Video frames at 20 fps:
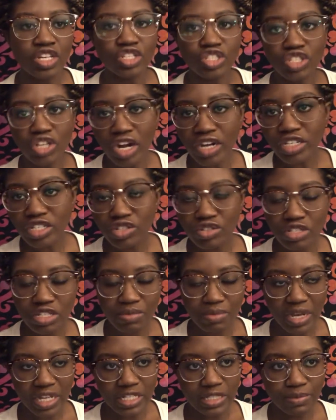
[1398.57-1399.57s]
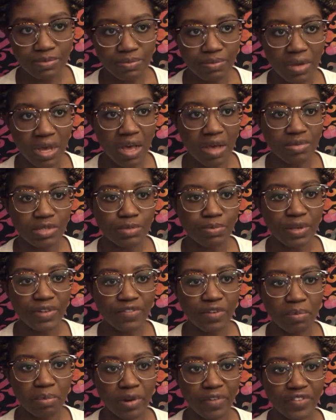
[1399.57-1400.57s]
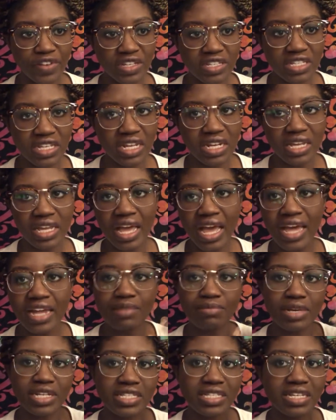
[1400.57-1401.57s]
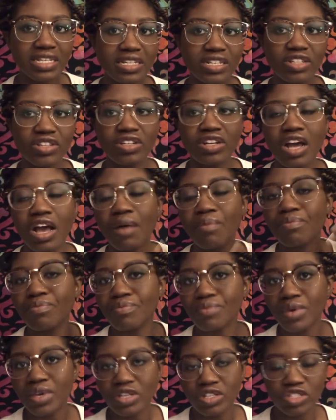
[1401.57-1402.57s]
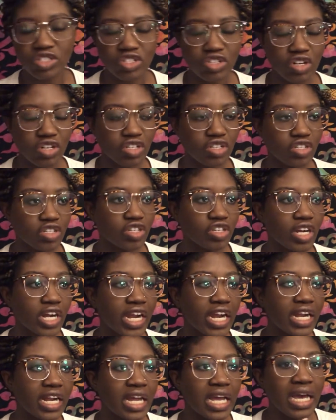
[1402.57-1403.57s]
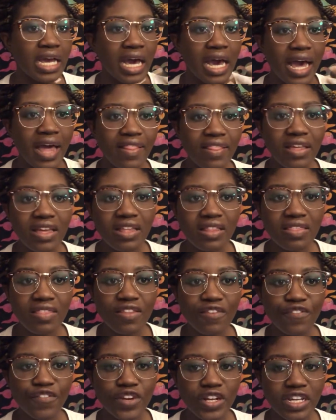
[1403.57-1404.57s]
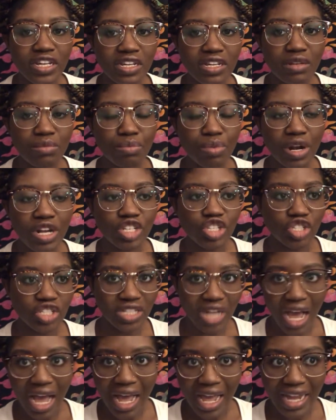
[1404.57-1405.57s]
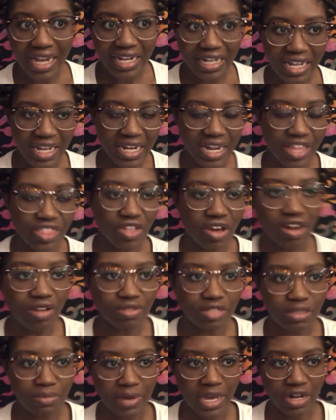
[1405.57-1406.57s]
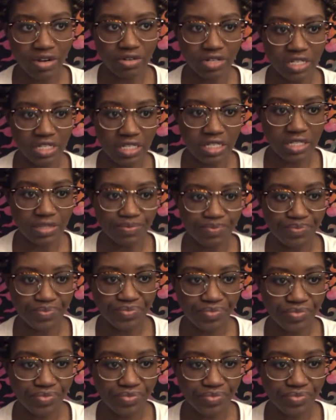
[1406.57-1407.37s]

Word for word: started using my um, Spin for Perfect Skin again my skin cleared up started to look great and then the freaking brush died and I thought it was the batteries.